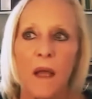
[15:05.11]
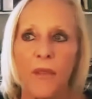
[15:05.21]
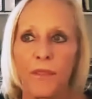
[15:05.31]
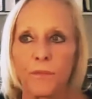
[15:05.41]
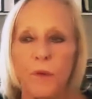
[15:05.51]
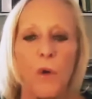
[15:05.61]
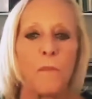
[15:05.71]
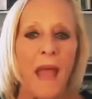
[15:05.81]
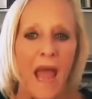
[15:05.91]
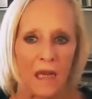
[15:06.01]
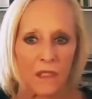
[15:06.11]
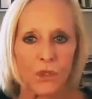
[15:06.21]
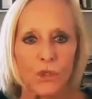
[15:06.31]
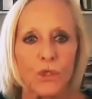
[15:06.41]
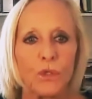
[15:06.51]
uh,
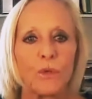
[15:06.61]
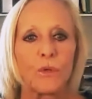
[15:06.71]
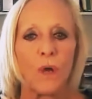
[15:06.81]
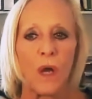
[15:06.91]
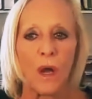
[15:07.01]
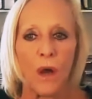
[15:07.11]
throwbacks to